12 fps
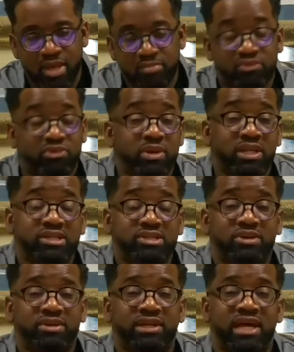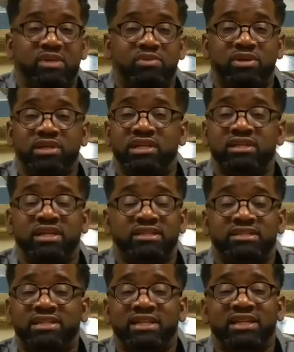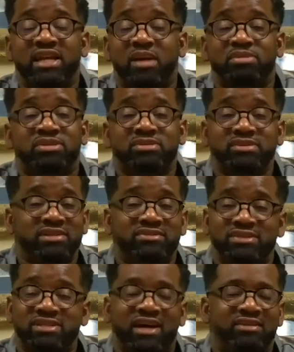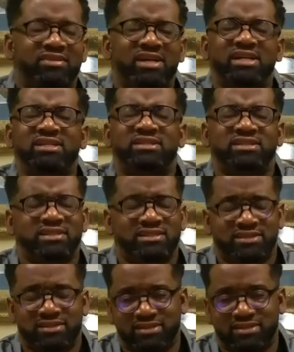Before we let you go tonight, I want to extend an opportunity for salvation,